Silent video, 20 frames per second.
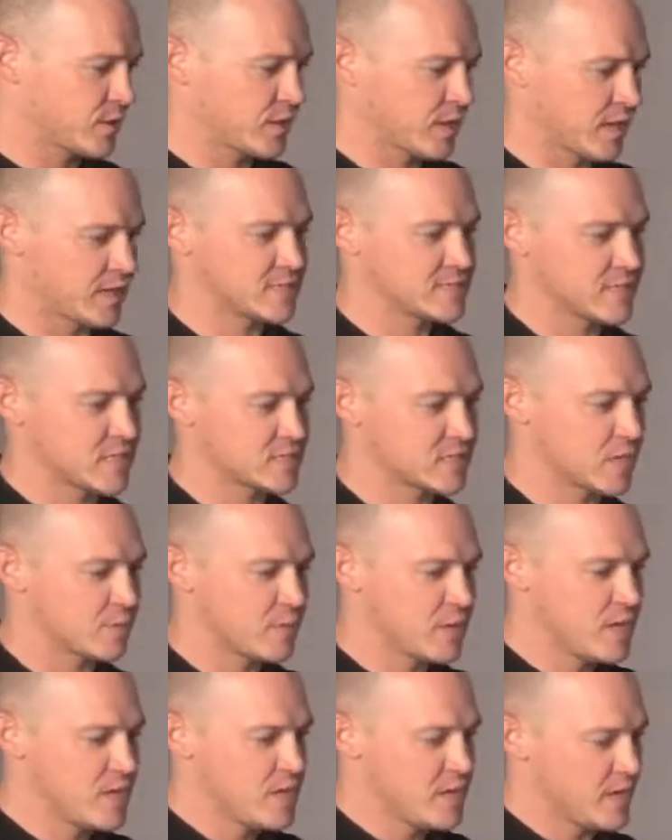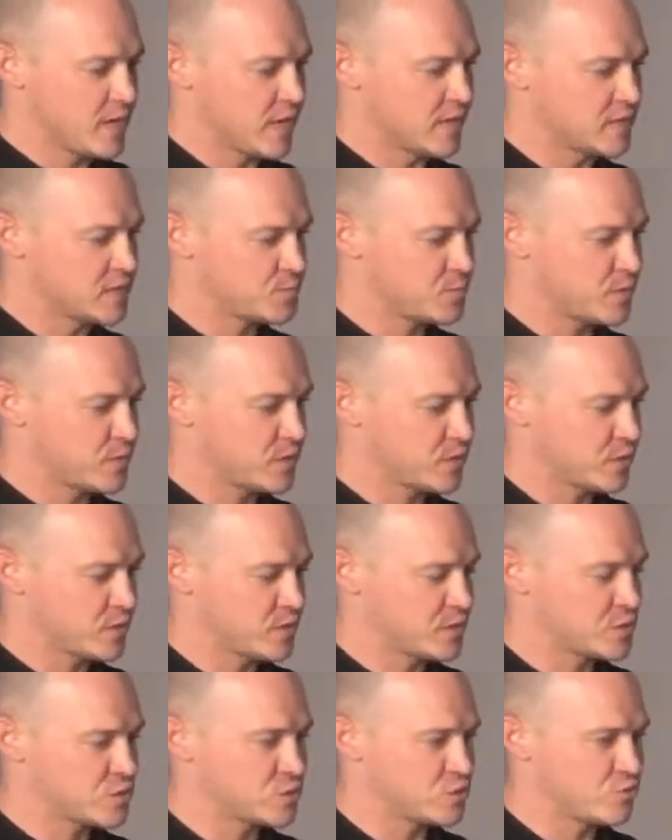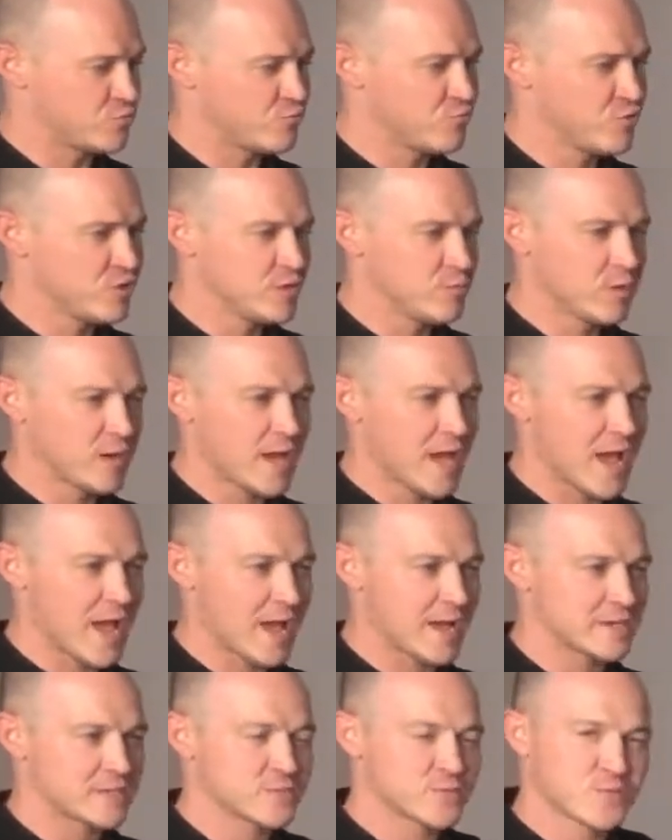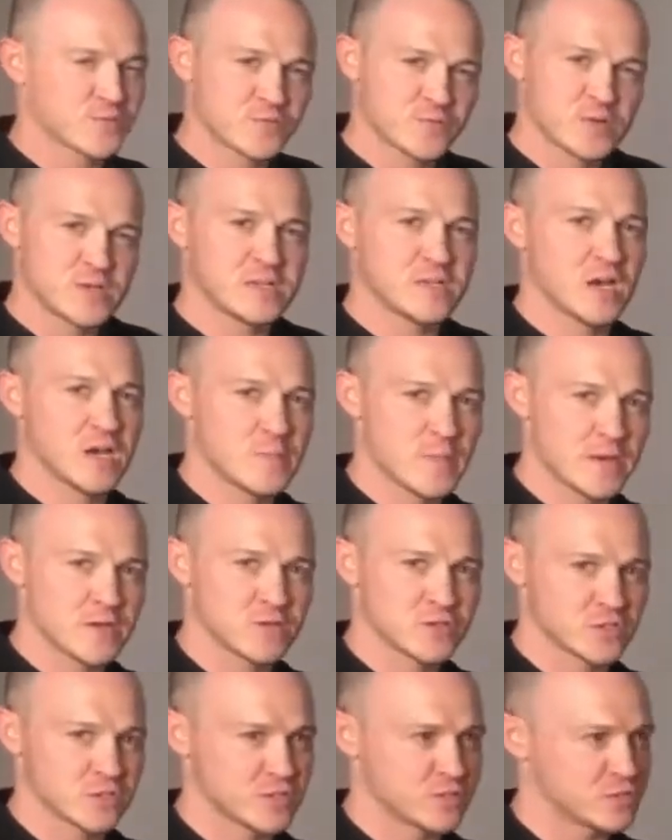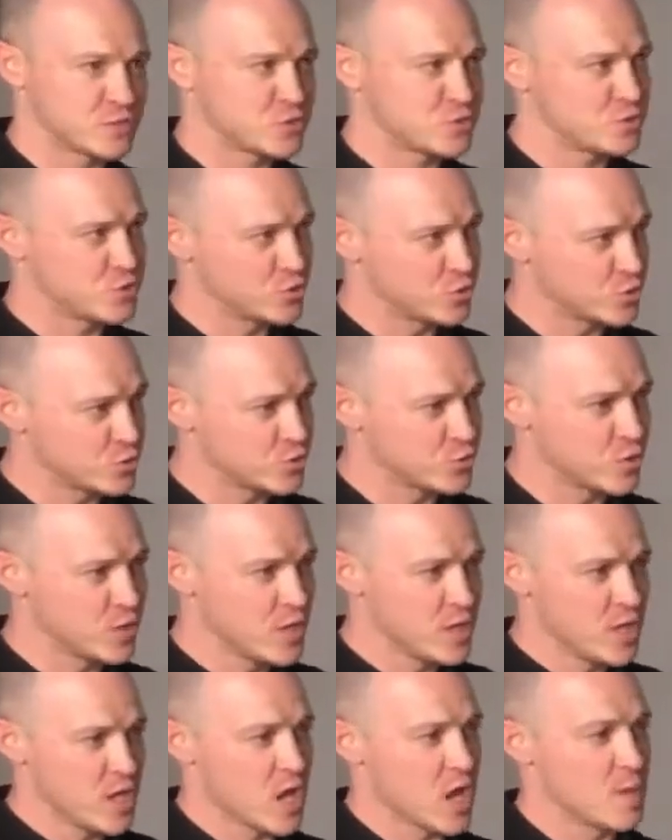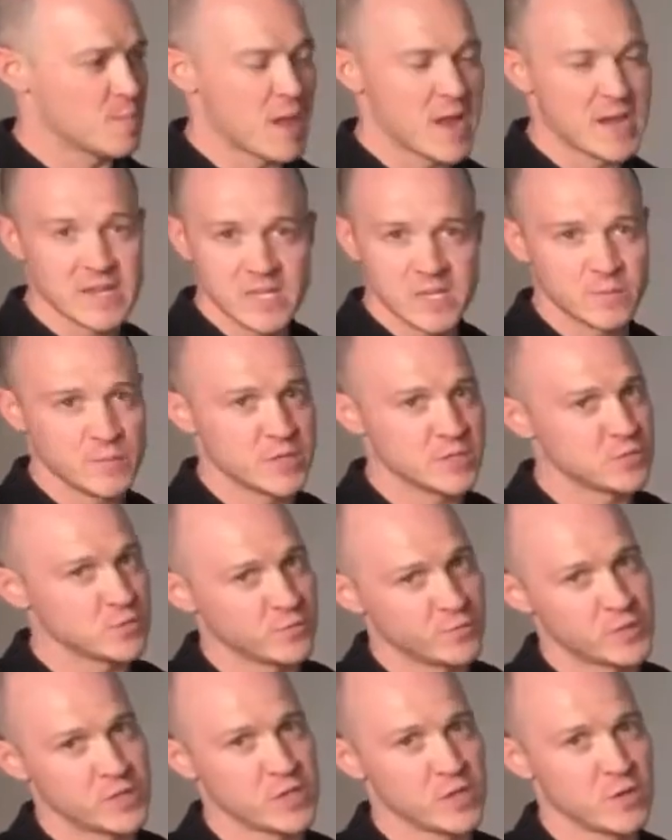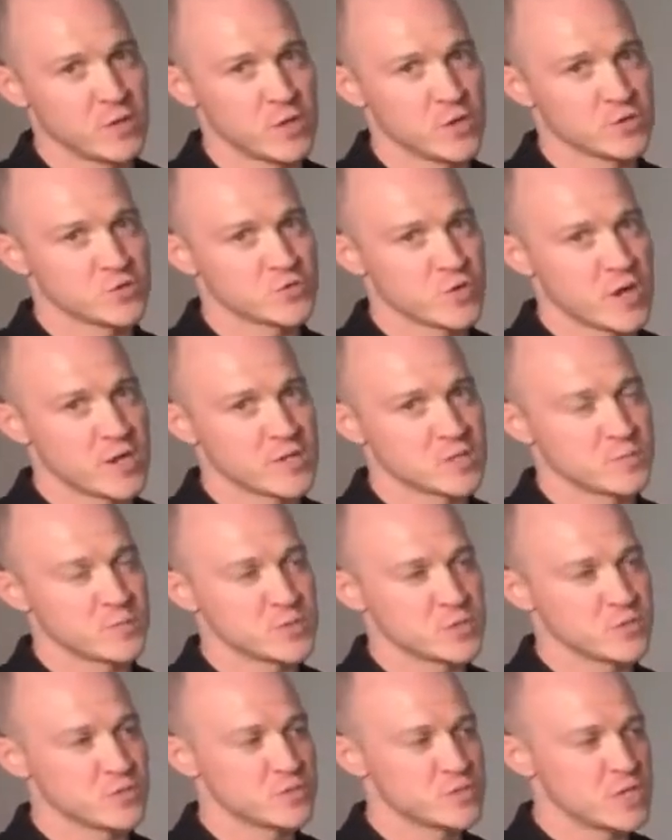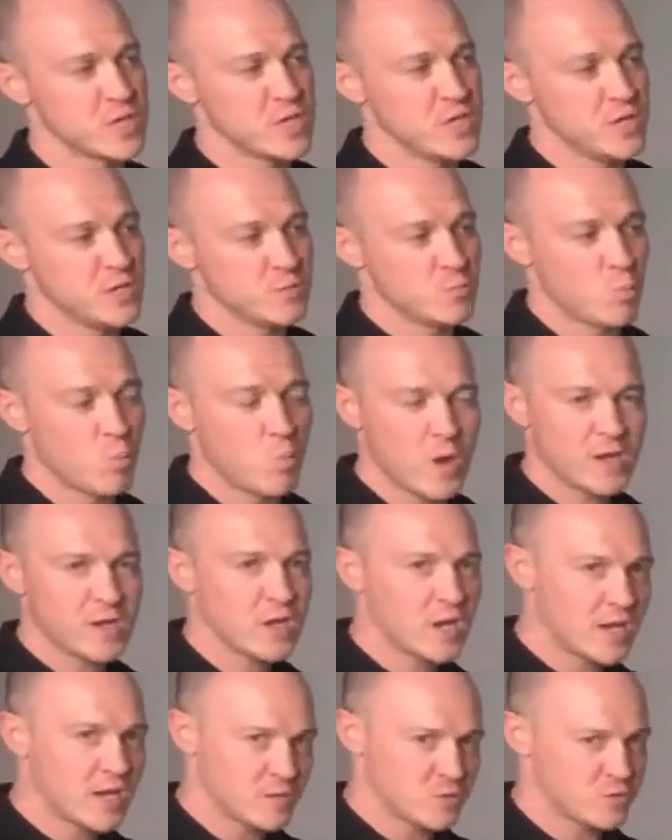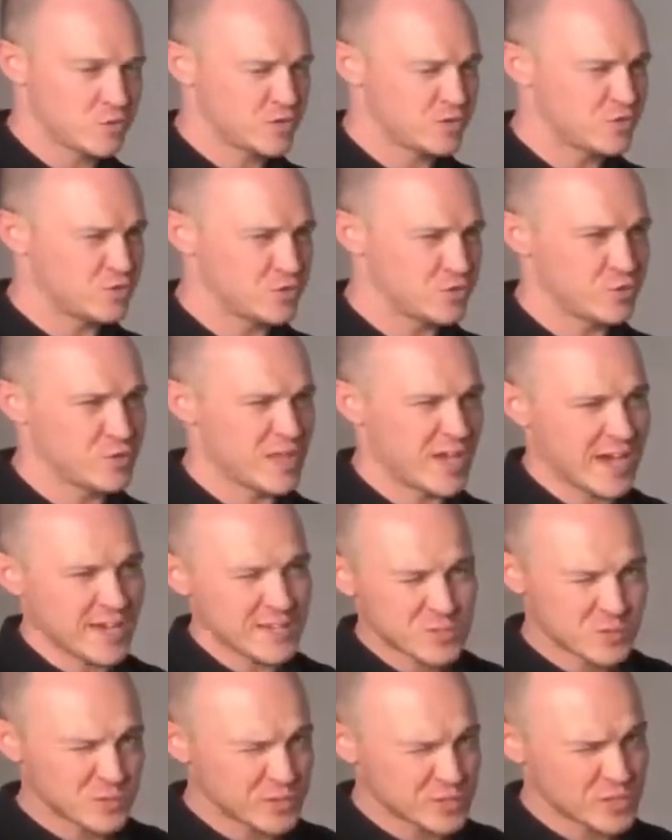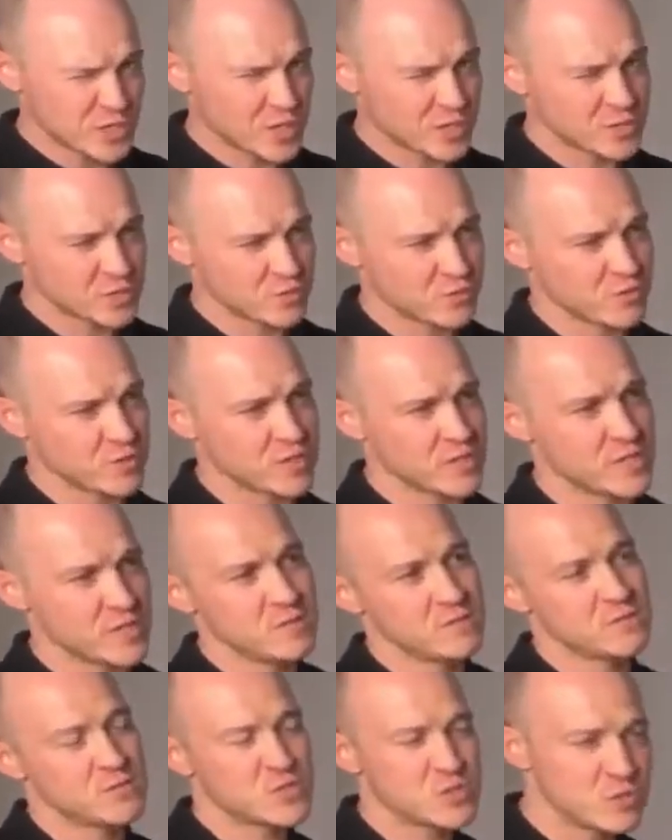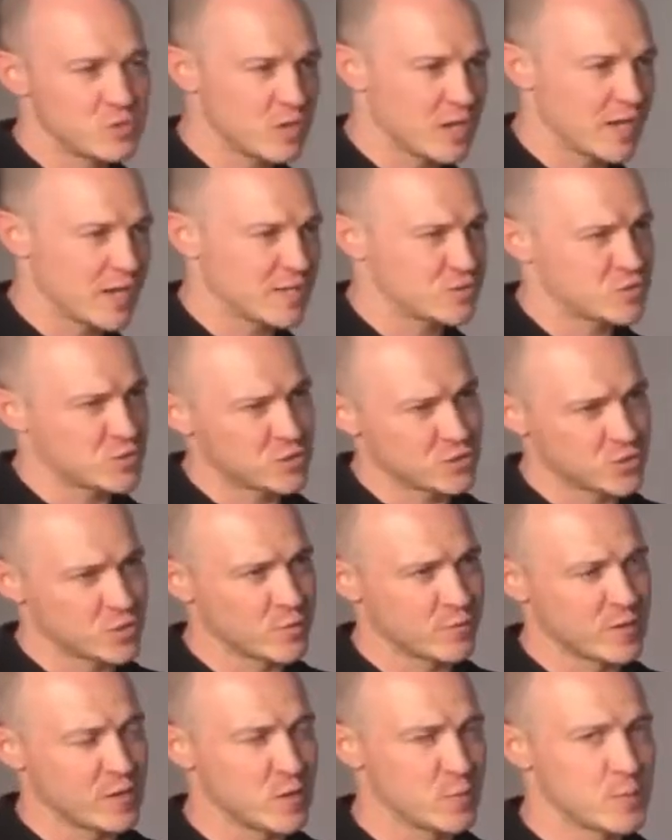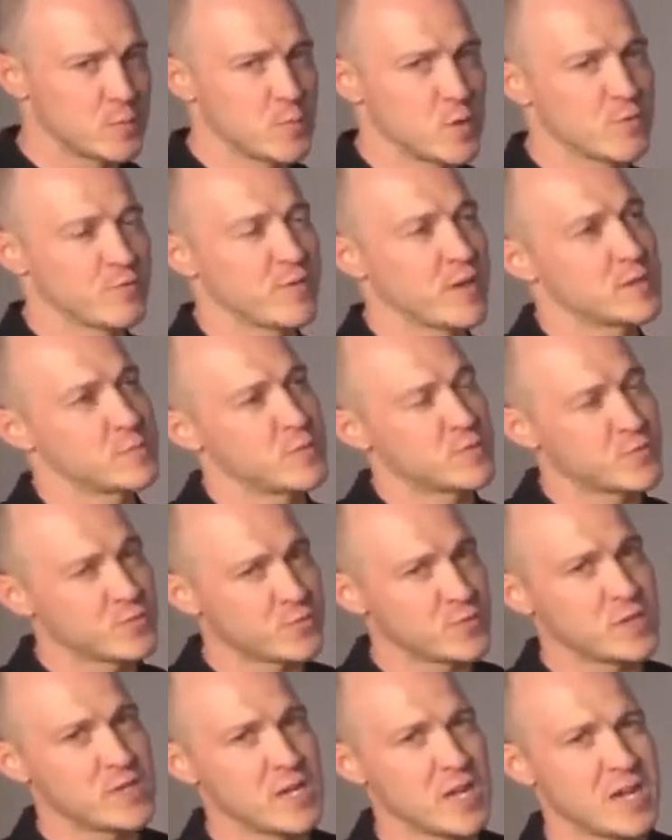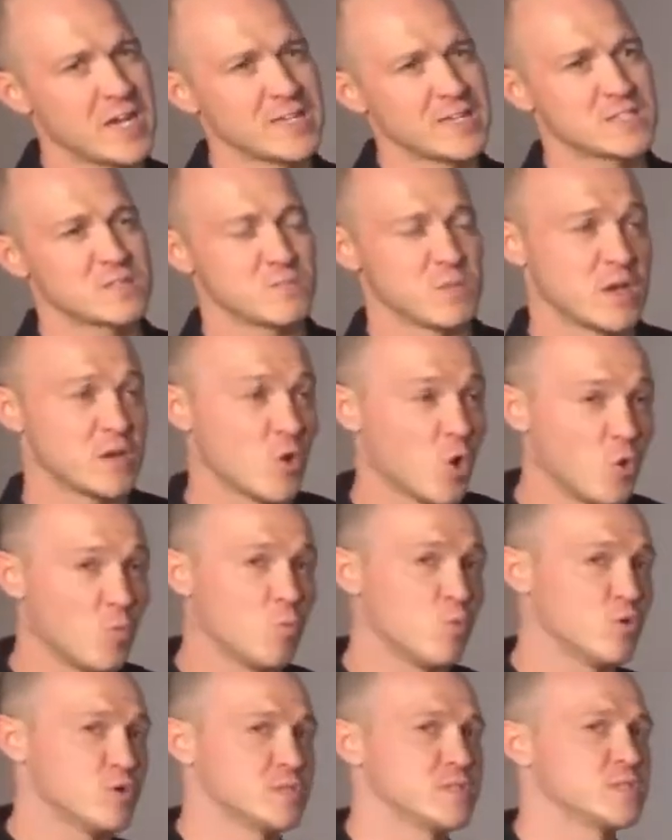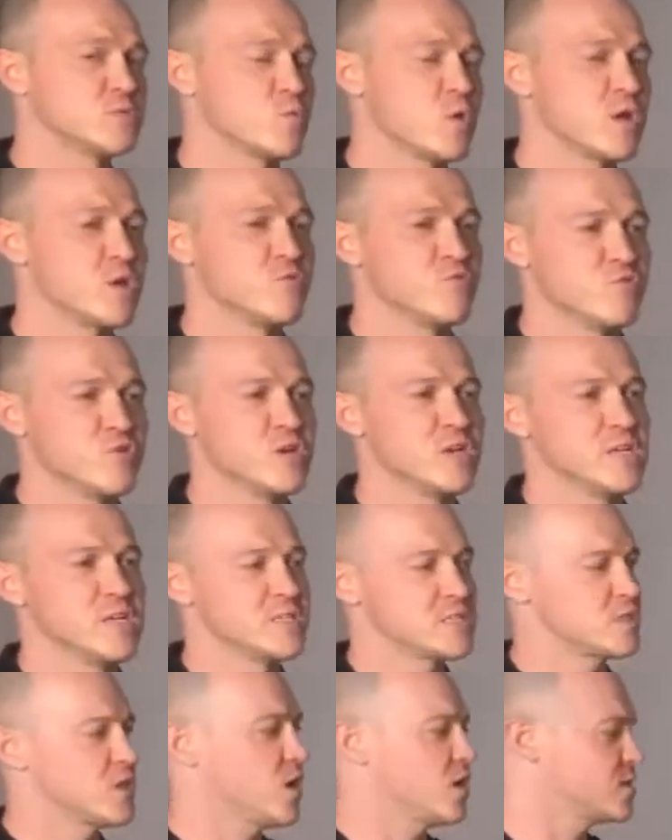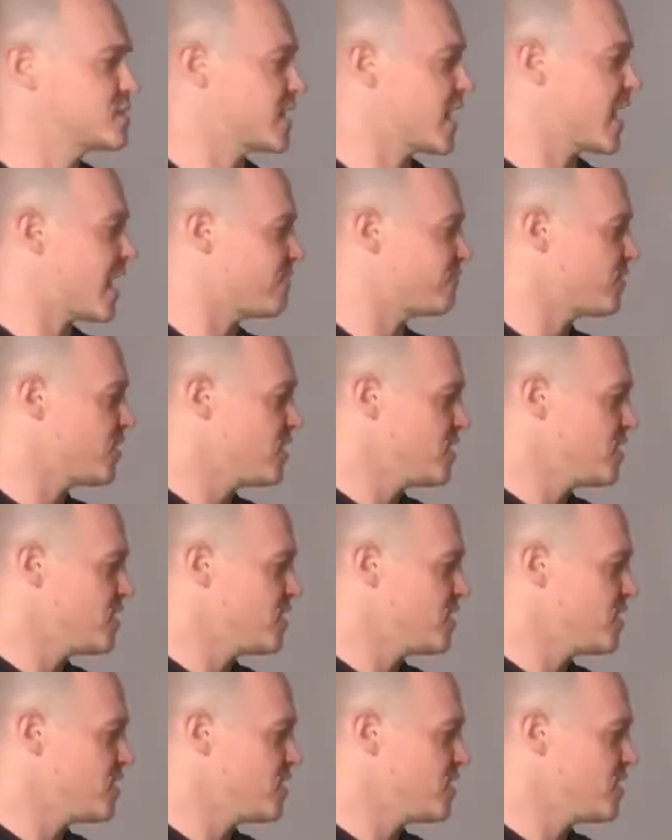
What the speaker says: light setup is because you really want to add 3 dimensions to any image or video that you're trying to produce. 1 light, you can do that to a certain degree. 2 lights, you can do it with a little bit more effect, but 3 lights and onwards is where you really start to have